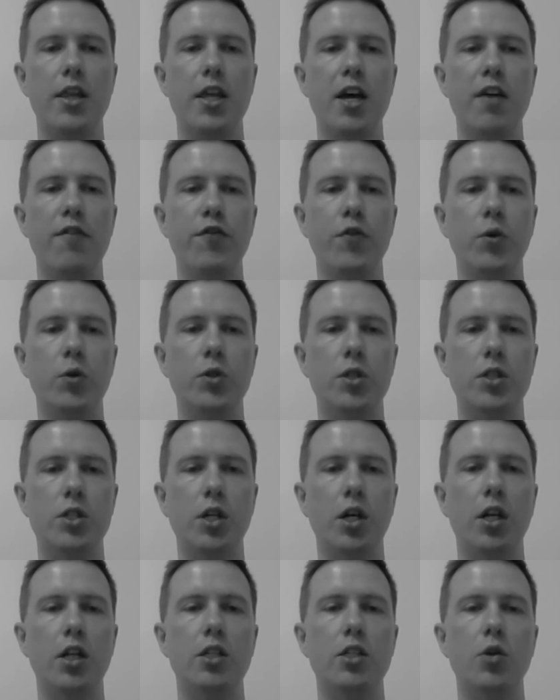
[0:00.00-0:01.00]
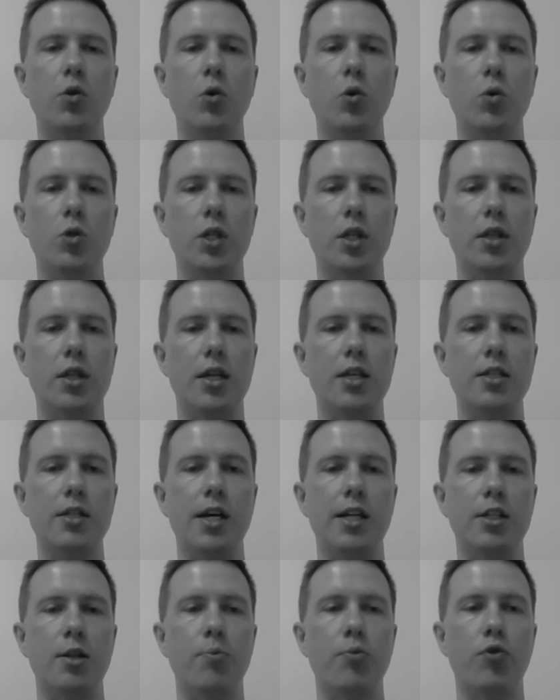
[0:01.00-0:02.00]
I therefore decided to audit
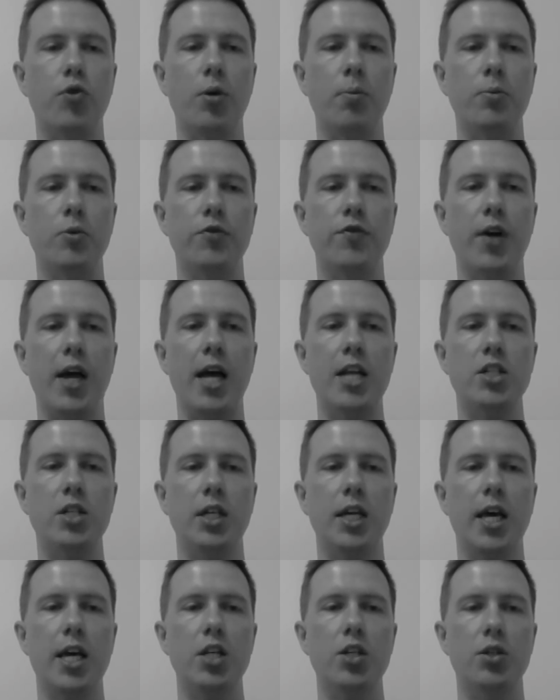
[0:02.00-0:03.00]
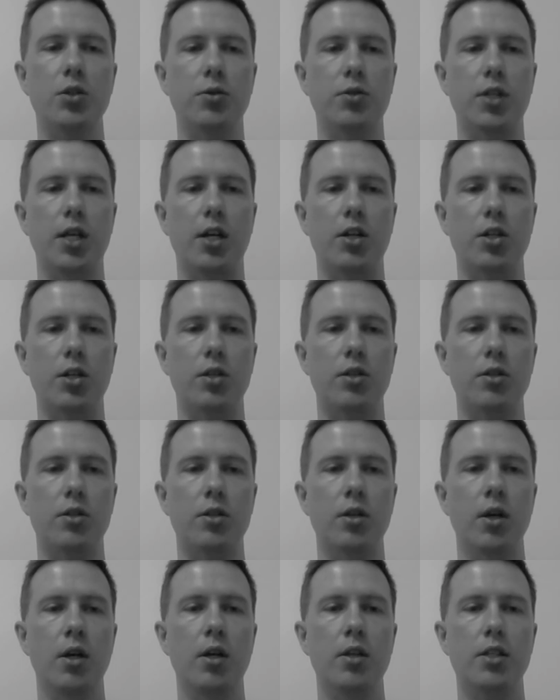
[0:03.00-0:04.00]
this as a prompt for educational
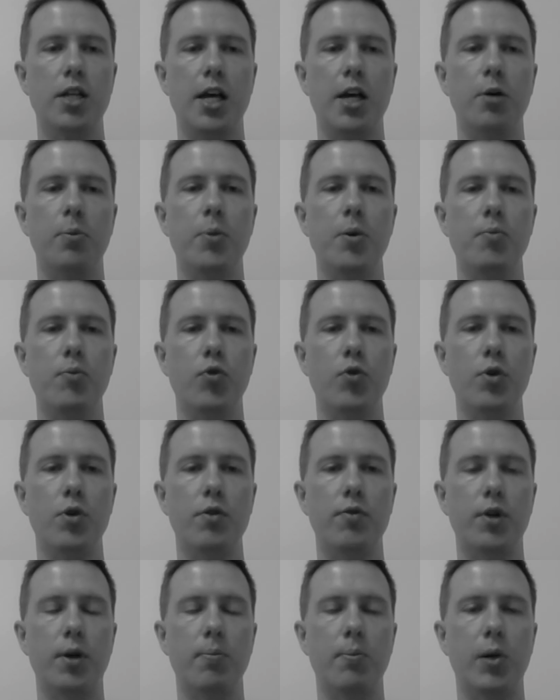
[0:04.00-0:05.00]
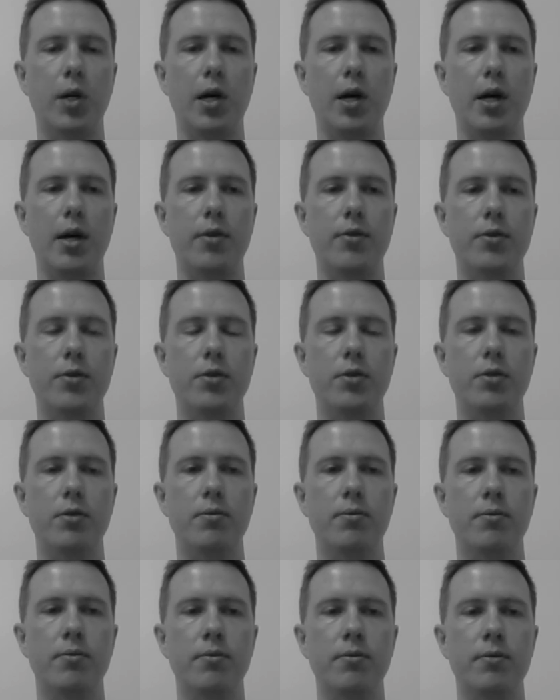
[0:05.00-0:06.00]
sessions to help improve
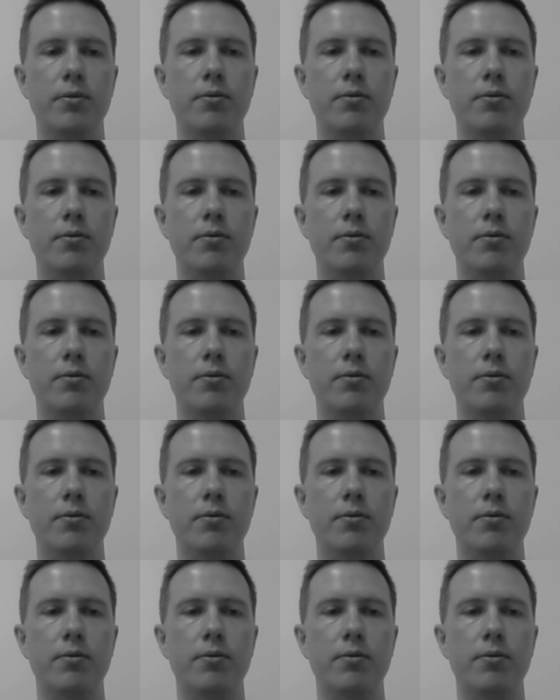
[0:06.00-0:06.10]
compliance.